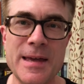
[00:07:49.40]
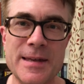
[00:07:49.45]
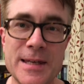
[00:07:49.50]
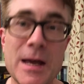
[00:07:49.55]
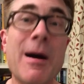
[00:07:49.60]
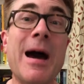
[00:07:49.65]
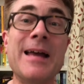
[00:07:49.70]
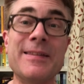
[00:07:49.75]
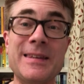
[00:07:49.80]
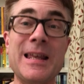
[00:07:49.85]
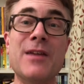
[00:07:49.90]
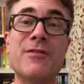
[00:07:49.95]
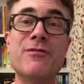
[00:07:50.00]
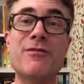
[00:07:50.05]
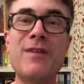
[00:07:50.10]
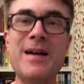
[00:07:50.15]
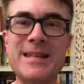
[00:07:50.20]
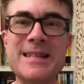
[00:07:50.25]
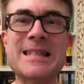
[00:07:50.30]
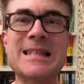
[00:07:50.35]
Now, at the
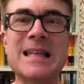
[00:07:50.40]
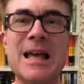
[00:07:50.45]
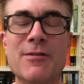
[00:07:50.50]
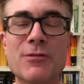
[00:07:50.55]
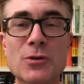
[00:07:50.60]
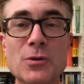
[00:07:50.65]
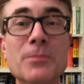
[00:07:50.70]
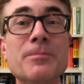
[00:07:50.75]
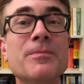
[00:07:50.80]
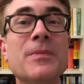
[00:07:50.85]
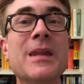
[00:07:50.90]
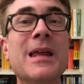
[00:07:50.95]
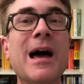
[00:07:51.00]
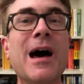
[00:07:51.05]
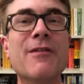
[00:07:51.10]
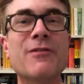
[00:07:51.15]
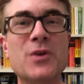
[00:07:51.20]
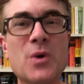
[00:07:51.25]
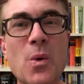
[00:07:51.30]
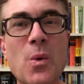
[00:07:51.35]
advanced level,
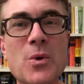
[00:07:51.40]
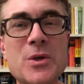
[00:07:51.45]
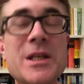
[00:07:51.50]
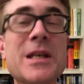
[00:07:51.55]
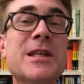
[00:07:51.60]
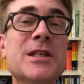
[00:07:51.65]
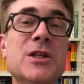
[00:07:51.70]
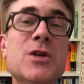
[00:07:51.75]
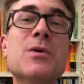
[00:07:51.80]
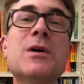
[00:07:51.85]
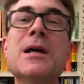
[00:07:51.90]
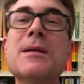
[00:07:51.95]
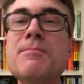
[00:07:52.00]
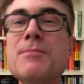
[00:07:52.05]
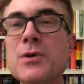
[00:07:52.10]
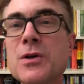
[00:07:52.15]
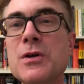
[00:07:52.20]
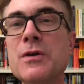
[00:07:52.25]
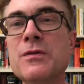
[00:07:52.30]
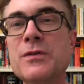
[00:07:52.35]
of course, you can
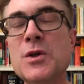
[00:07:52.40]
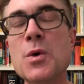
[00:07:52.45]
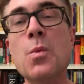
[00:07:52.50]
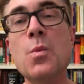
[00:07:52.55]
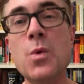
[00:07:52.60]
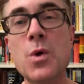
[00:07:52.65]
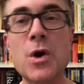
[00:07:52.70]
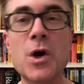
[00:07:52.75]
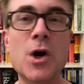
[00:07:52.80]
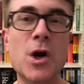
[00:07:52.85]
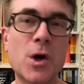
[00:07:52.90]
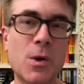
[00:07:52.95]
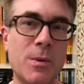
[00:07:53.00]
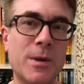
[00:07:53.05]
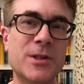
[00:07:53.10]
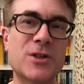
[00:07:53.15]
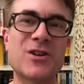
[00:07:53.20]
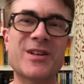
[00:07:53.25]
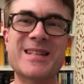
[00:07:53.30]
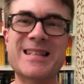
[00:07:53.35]
move to work
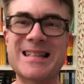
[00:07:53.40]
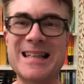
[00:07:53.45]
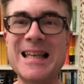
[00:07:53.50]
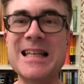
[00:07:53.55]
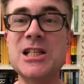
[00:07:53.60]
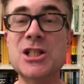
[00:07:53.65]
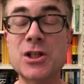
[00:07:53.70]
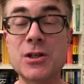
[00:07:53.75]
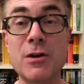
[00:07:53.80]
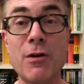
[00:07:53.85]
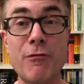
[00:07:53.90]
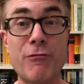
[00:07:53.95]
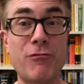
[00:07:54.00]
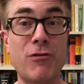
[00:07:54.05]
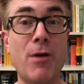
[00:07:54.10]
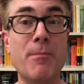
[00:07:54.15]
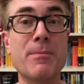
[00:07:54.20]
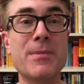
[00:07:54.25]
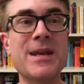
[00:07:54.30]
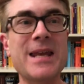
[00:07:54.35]
with translation
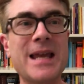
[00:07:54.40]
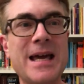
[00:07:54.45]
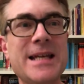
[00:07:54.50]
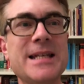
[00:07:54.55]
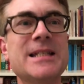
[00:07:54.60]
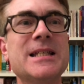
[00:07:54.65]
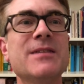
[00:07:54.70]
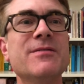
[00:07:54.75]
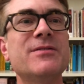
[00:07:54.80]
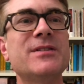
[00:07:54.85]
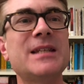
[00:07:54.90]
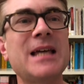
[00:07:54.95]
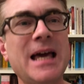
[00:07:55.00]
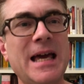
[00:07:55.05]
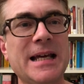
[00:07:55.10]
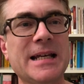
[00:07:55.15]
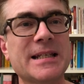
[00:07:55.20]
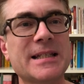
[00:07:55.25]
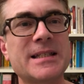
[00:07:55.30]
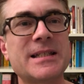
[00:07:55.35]
from native
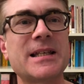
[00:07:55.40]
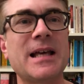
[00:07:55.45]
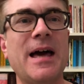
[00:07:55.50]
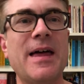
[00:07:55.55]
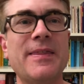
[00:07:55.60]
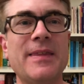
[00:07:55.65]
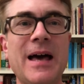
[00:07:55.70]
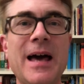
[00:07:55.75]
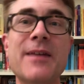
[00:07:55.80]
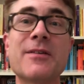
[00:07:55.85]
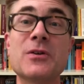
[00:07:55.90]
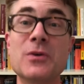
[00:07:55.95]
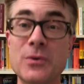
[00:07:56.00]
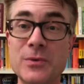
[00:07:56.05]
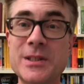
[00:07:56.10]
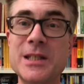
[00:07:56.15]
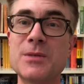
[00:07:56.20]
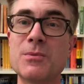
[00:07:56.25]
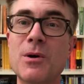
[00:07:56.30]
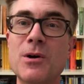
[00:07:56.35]
texts. That, of
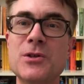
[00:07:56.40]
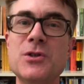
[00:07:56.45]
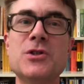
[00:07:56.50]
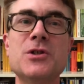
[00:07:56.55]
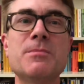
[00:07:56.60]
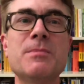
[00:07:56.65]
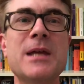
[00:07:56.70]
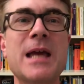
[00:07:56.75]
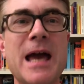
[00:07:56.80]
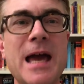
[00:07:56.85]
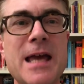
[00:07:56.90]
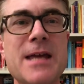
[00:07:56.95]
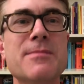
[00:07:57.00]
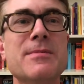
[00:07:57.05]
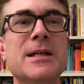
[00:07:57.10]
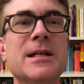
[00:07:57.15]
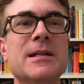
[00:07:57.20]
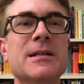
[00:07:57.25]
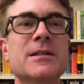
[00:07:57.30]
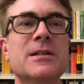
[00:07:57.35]
course, is what you should be
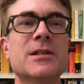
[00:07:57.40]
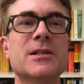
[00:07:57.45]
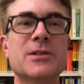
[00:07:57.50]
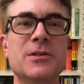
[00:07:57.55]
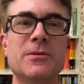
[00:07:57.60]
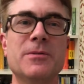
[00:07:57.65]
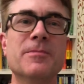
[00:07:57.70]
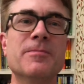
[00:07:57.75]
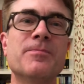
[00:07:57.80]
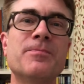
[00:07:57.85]
aiming to do.